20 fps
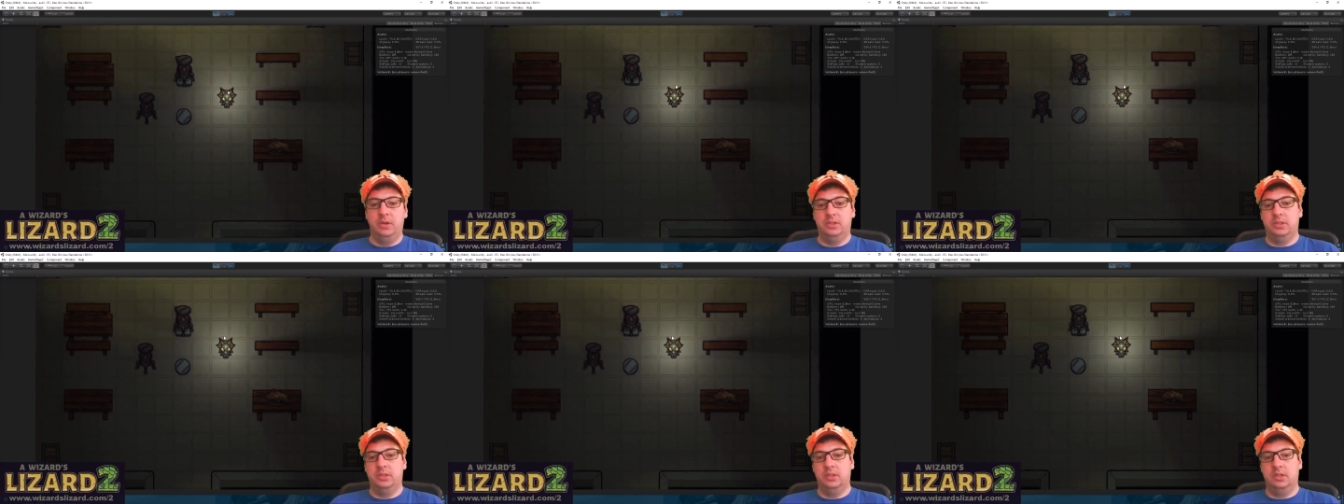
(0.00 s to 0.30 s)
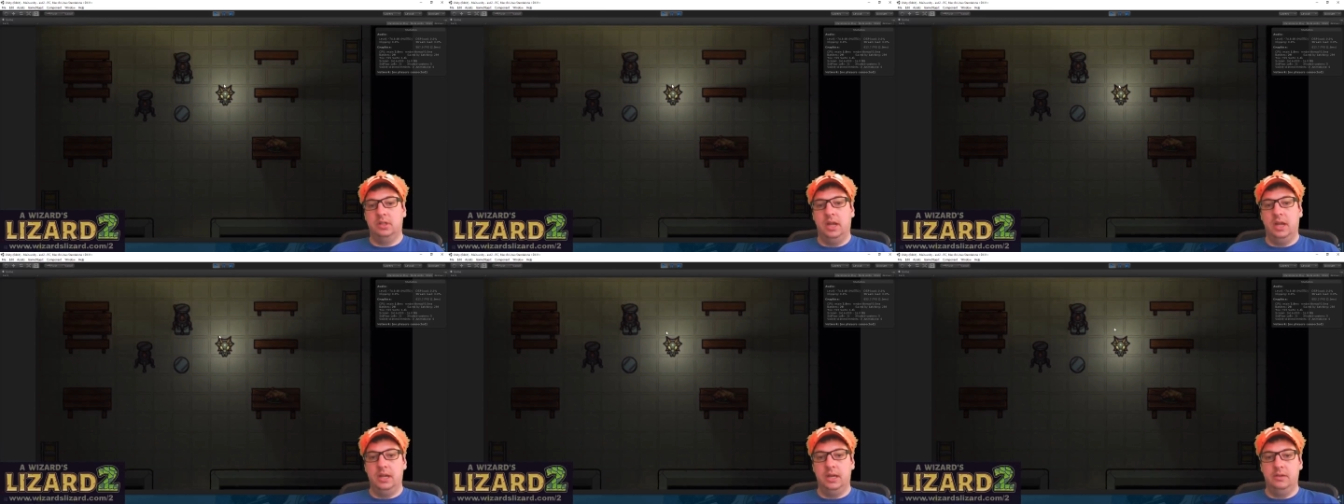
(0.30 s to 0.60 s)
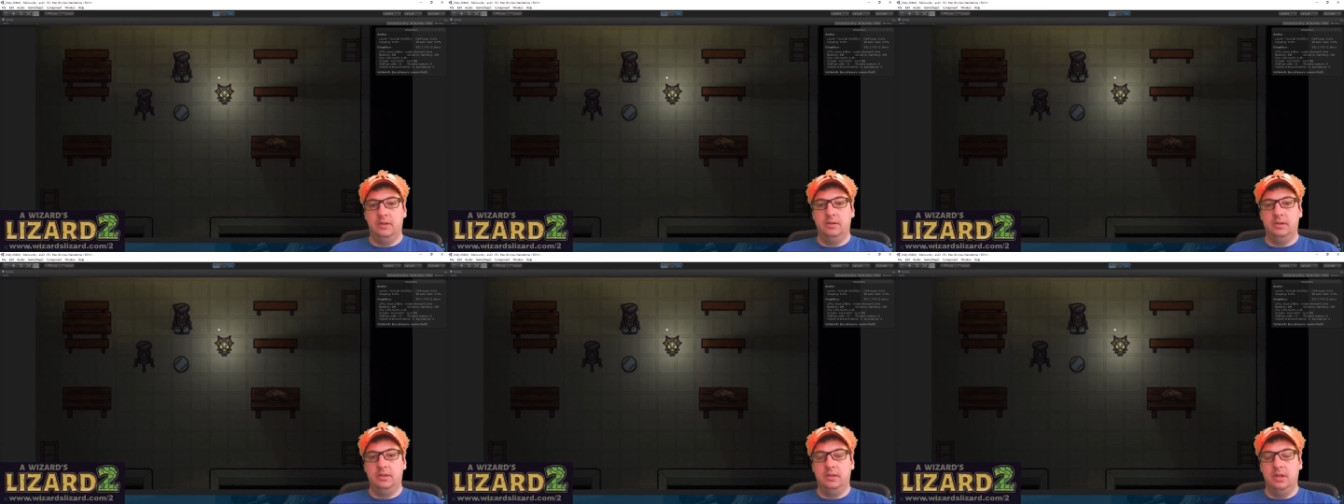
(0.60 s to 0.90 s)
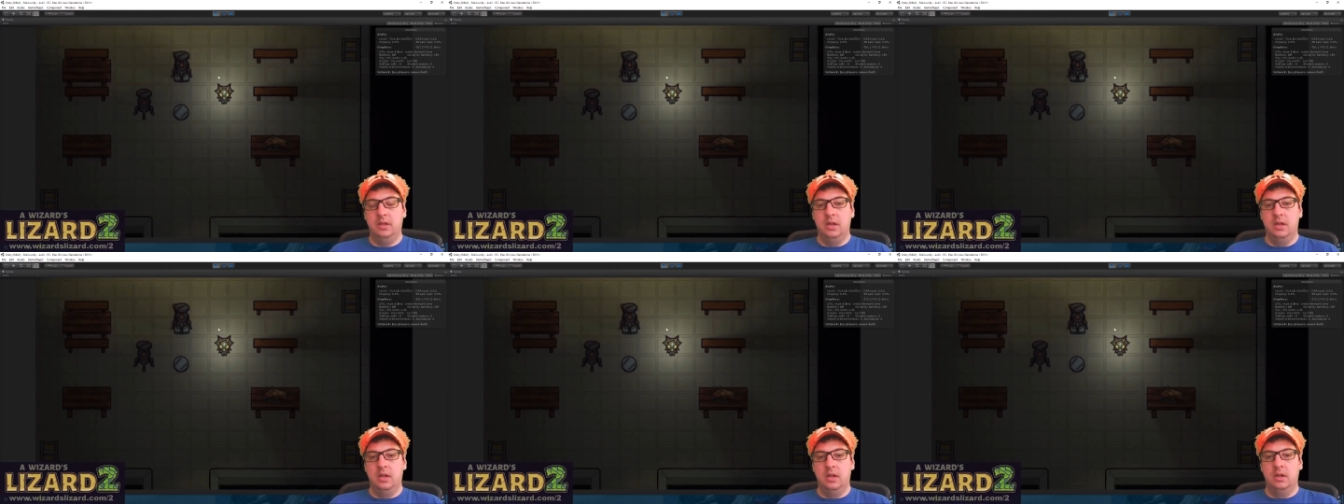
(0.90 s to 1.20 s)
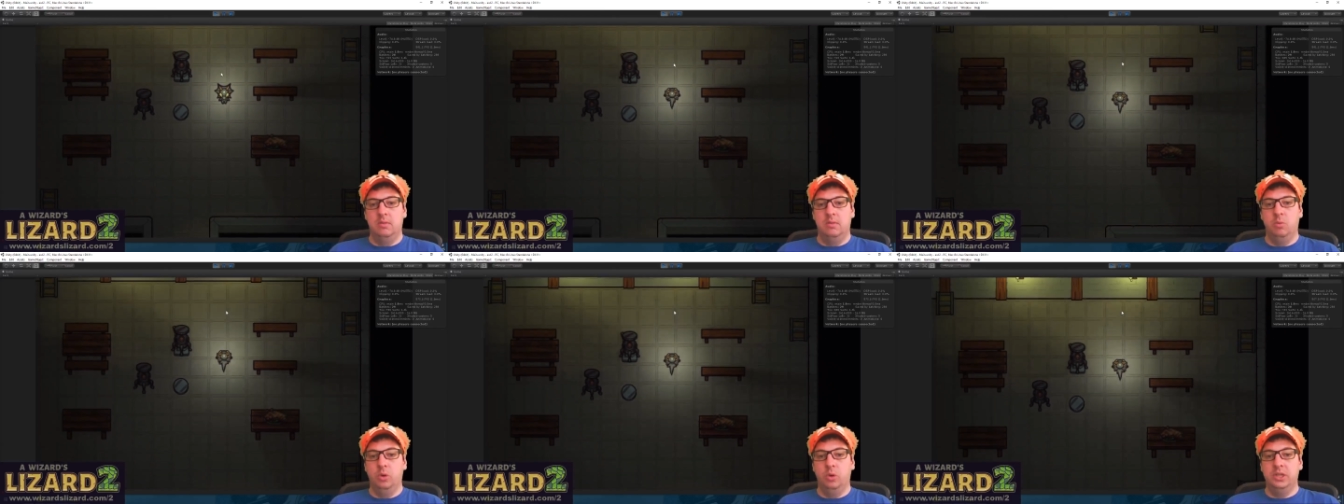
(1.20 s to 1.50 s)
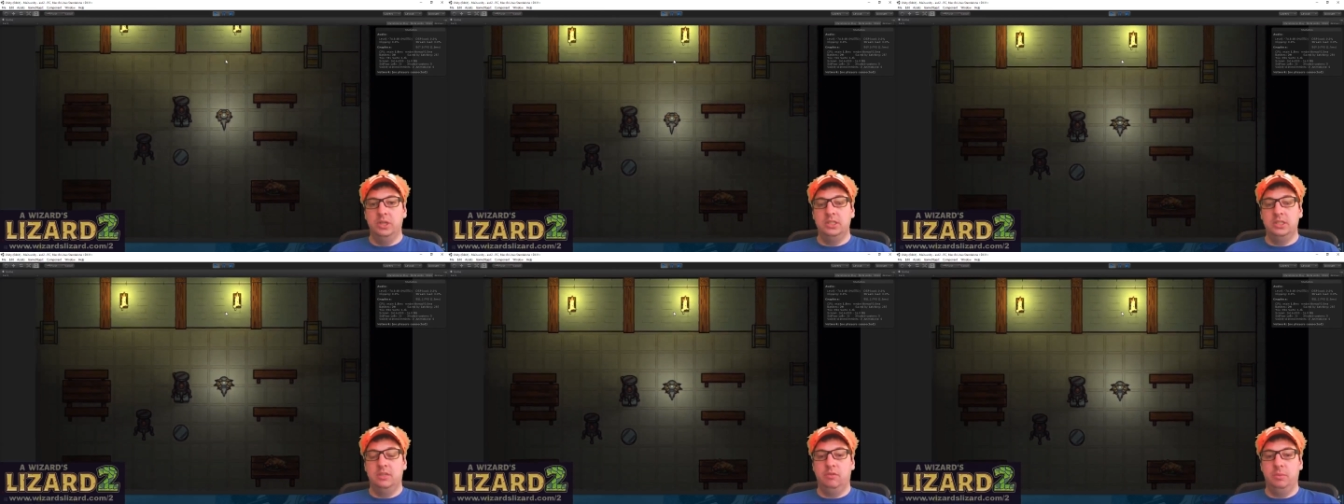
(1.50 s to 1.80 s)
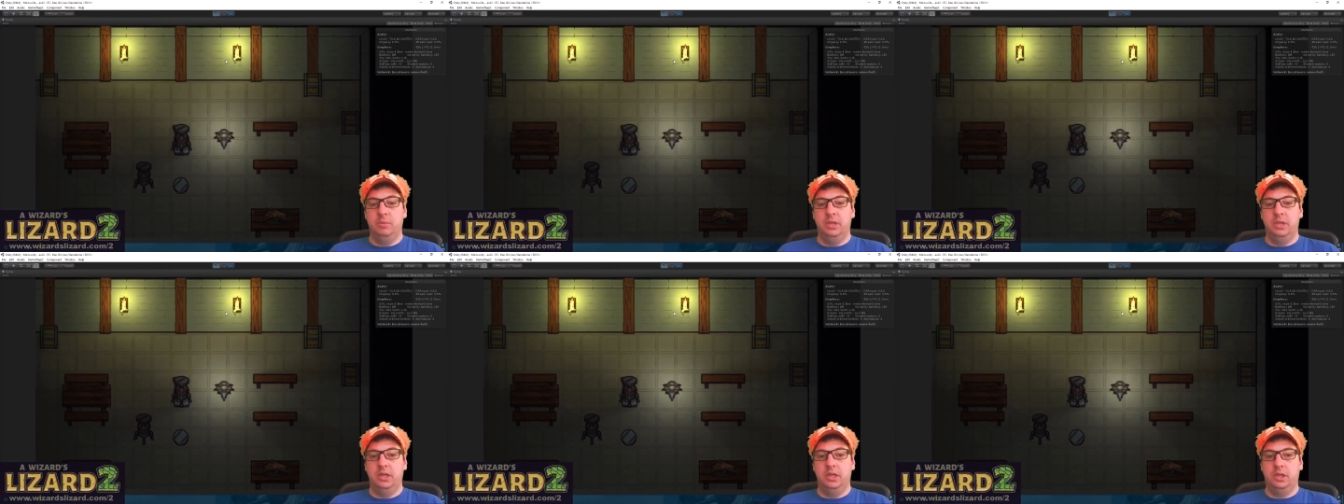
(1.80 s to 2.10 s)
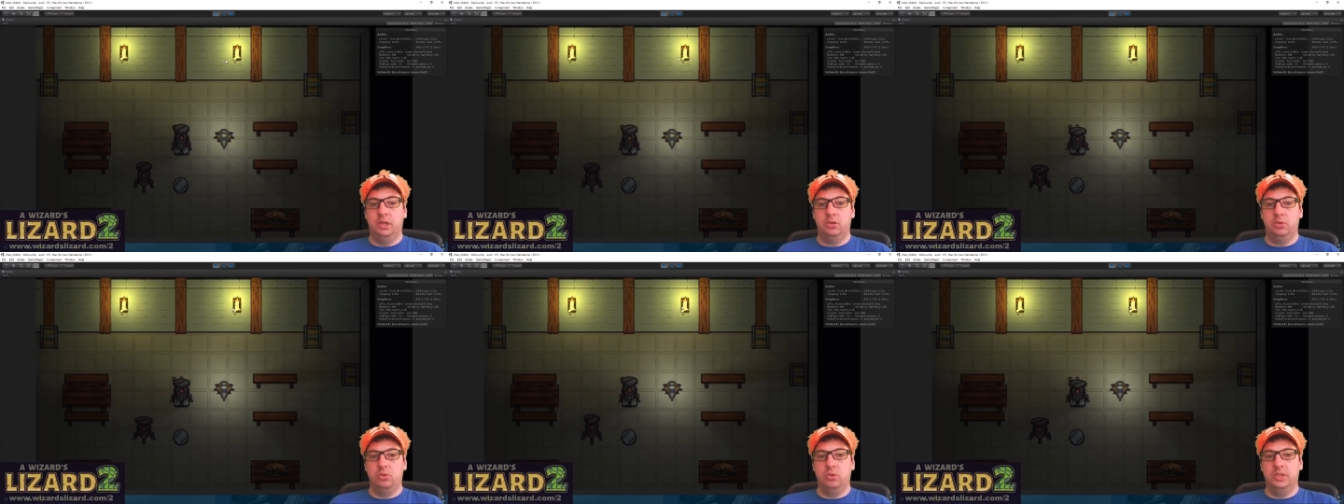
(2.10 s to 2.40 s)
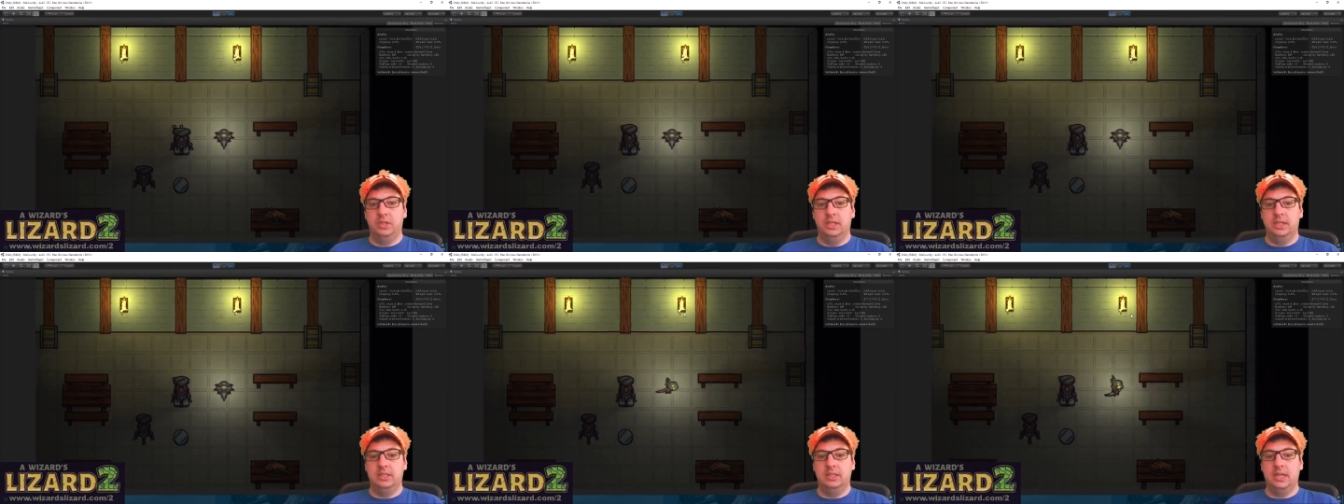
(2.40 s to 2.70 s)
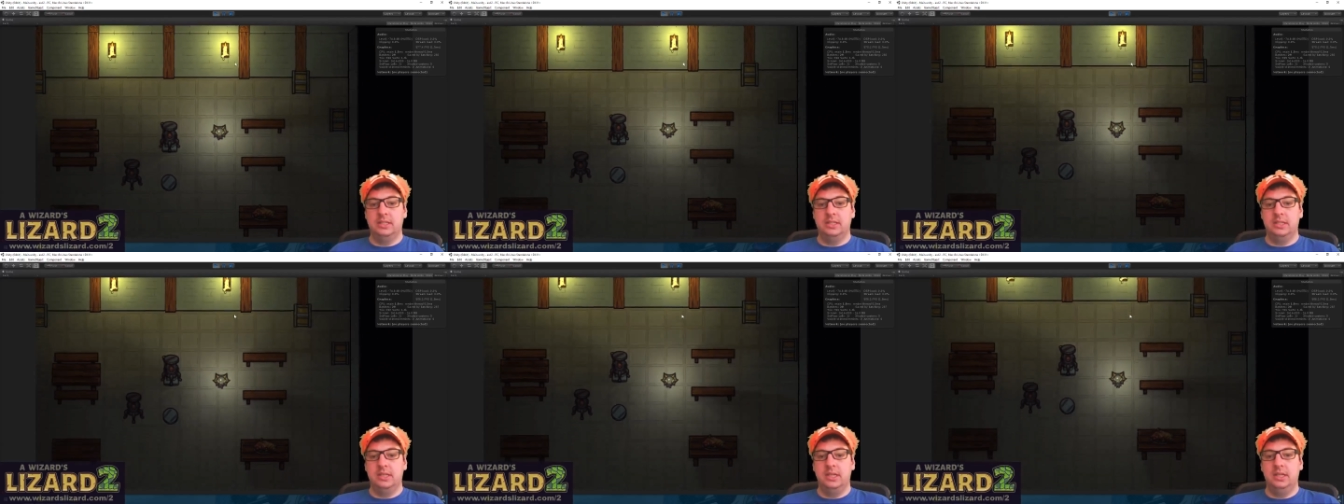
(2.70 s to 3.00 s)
It's a lot more easy for me to control the intensity and the